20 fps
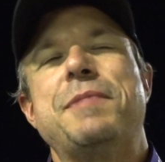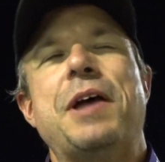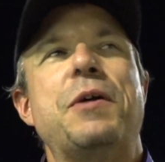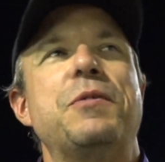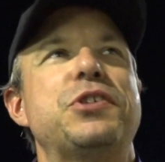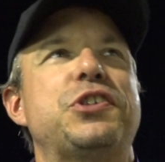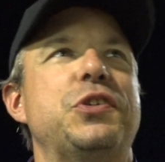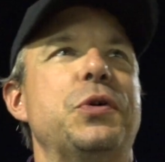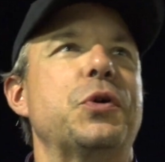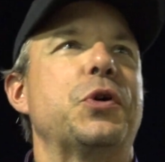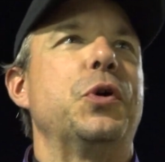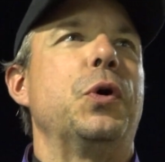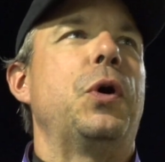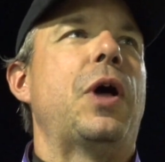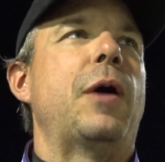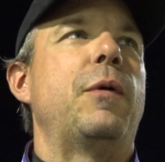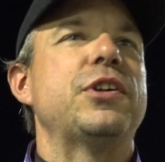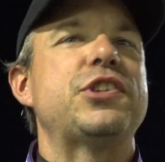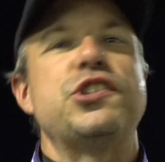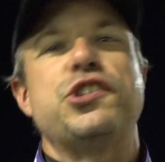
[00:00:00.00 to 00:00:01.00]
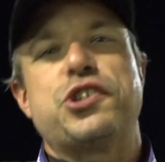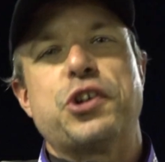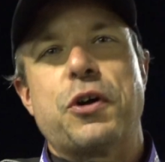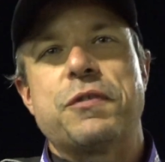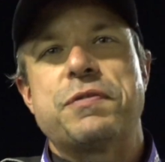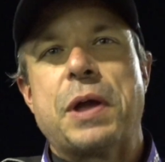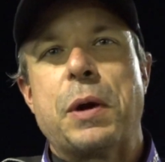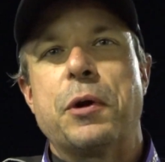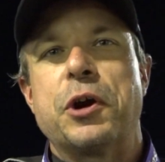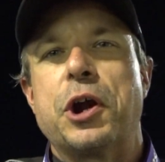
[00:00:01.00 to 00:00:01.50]
That was so cool. I wasn't sure
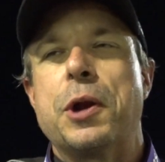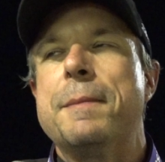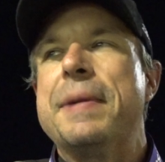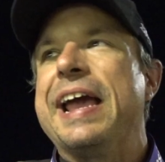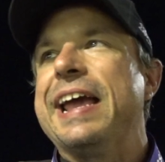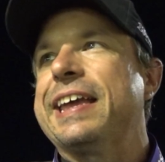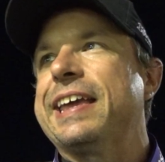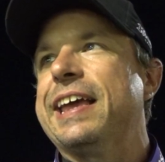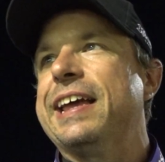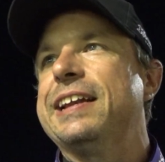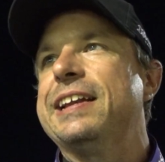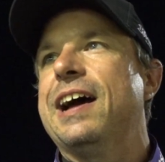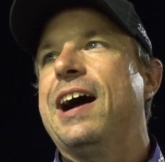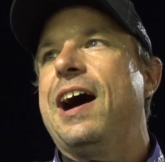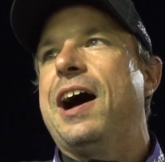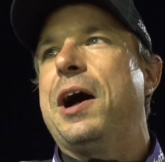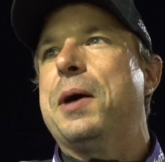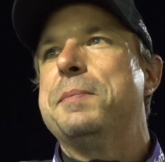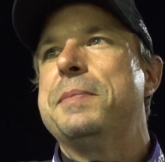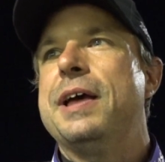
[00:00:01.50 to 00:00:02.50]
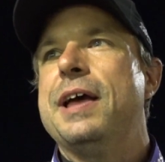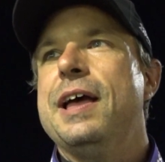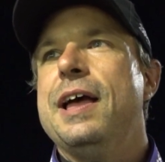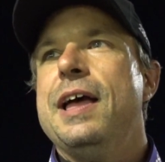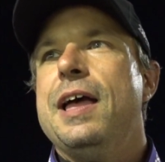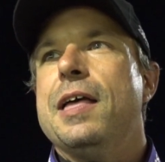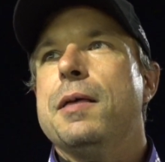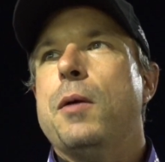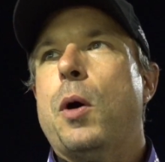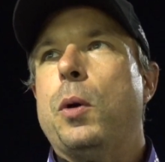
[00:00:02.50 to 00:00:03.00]
if they were going to make it. Um,
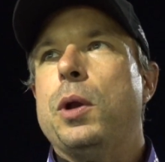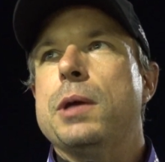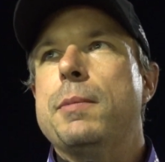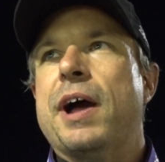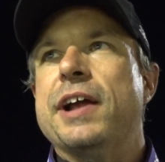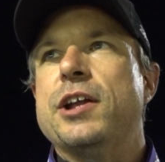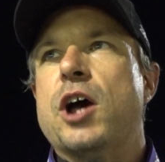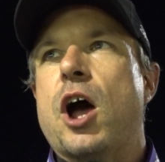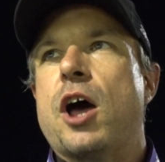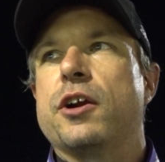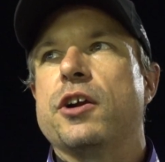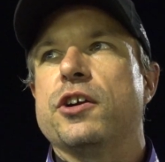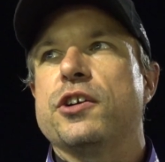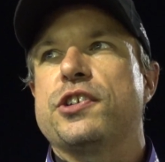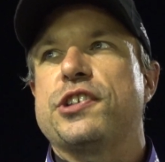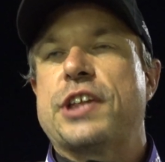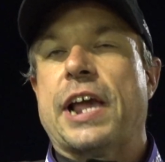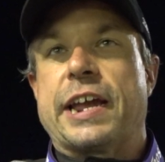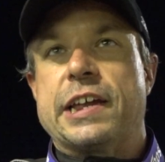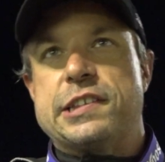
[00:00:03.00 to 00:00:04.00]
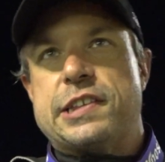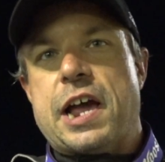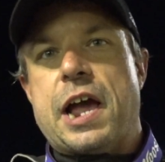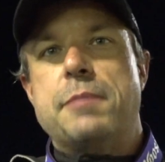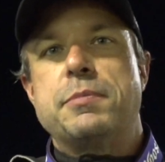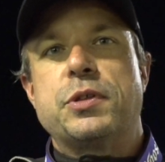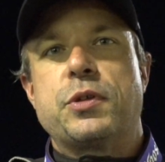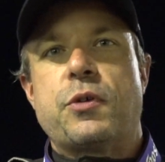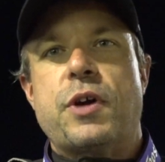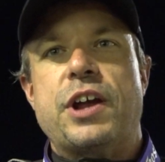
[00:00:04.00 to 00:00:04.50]
only my daughter's second
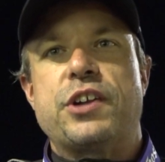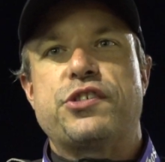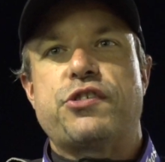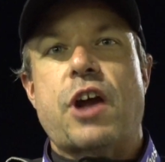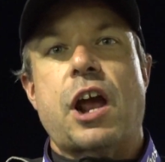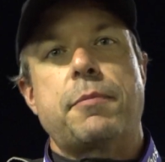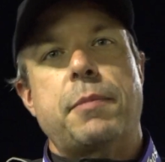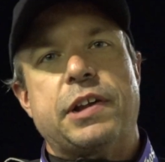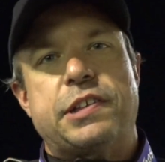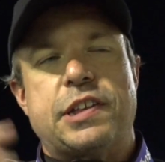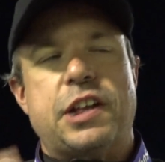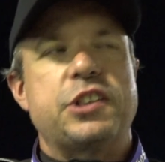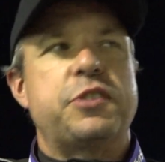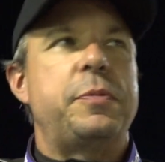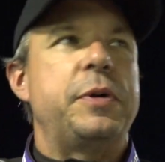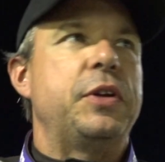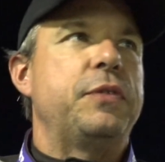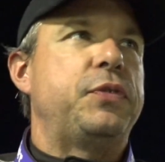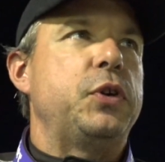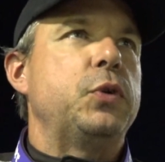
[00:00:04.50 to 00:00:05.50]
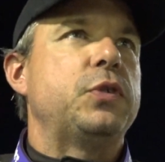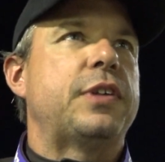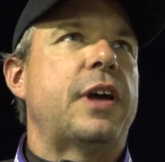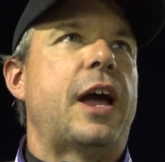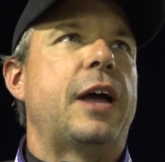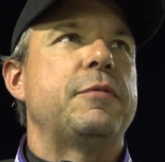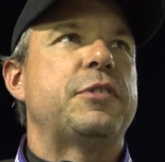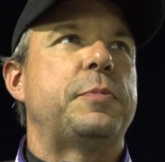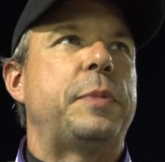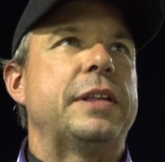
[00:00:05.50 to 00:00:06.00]
time to the racetrack. My son has been a few
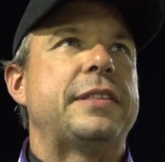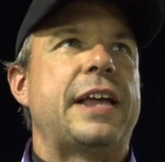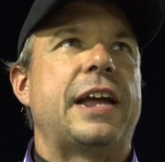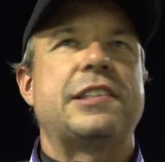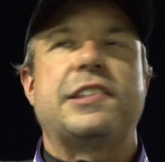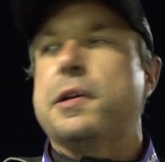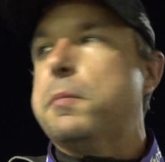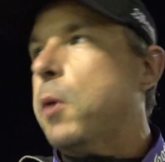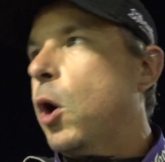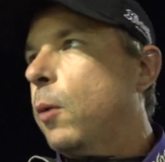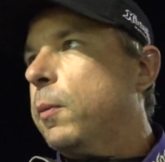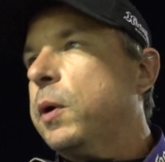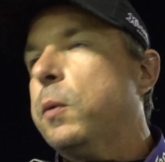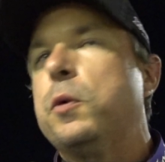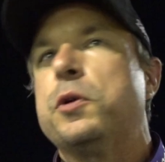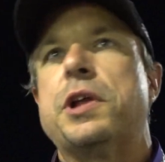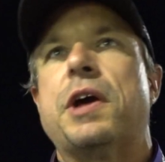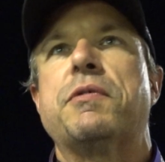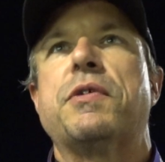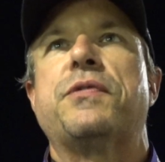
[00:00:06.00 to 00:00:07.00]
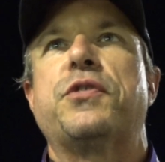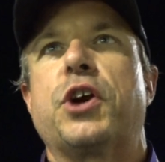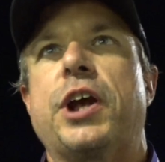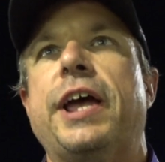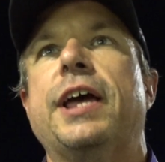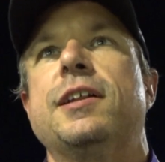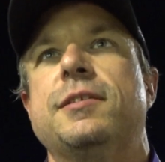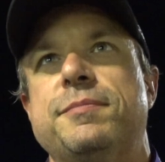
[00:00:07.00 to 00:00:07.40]
times, but that's a moment we'll never forget.